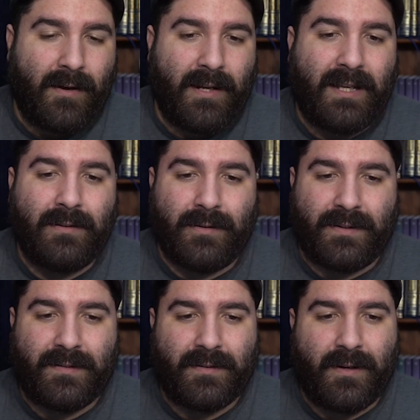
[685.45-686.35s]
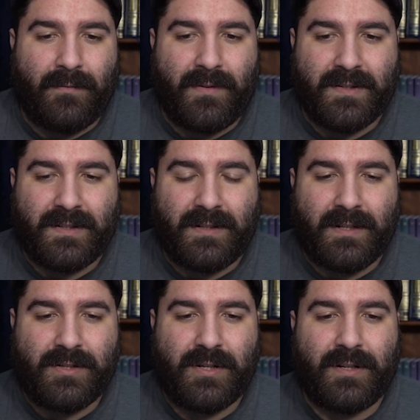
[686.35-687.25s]
healed of this
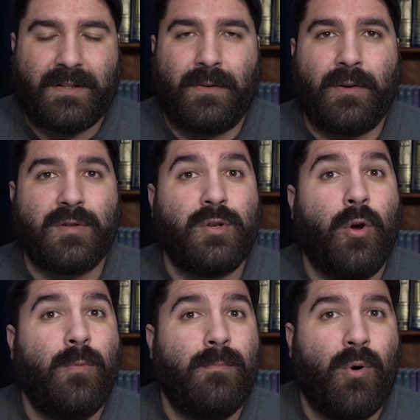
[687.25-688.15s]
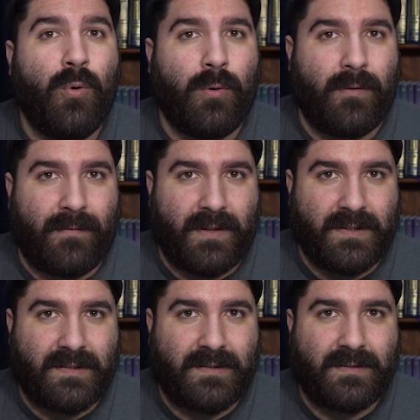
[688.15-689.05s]
condition, until there's no more of
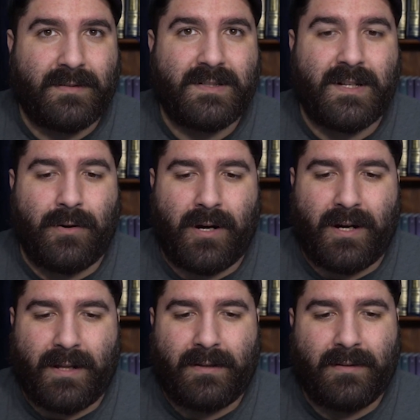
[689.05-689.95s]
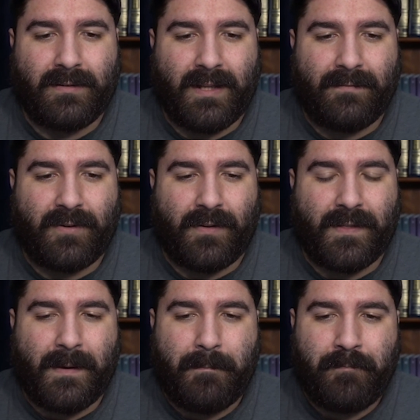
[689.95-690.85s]
this tzara'at left on
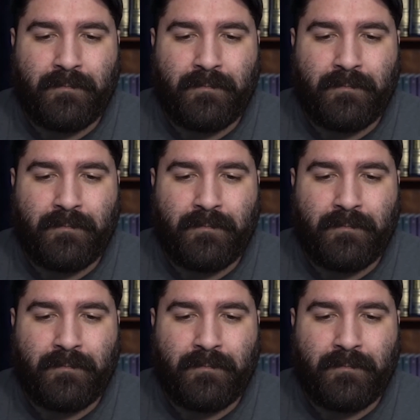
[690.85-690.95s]
them.